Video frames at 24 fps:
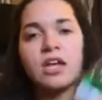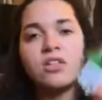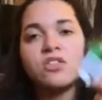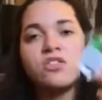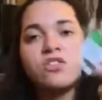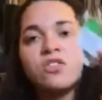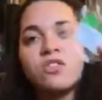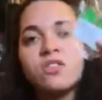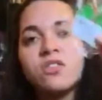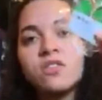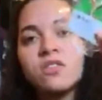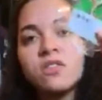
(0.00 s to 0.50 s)

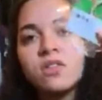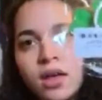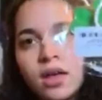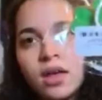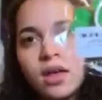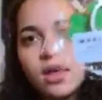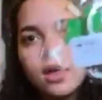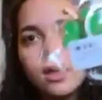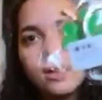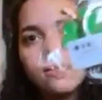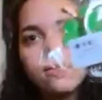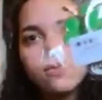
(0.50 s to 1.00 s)
It's just
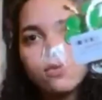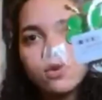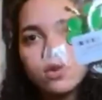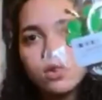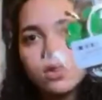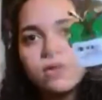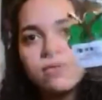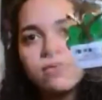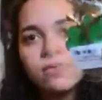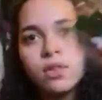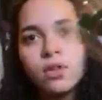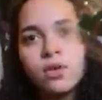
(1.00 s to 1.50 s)
a
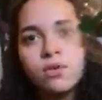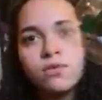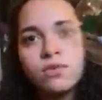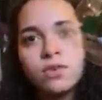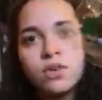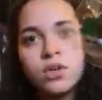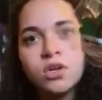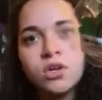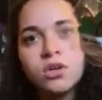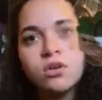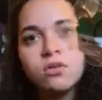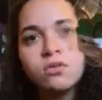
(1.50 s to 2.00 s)
four-leaf
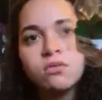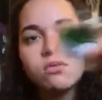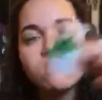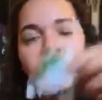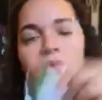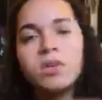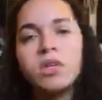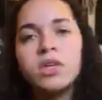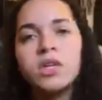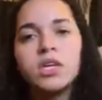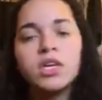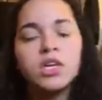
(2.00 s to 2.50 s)
clover
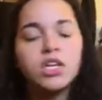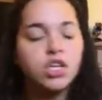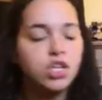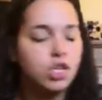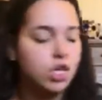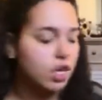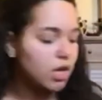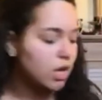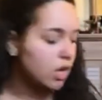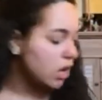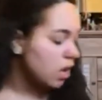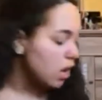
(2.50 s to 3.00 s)

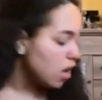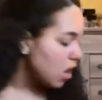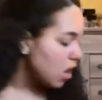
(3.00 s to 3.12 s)
keychain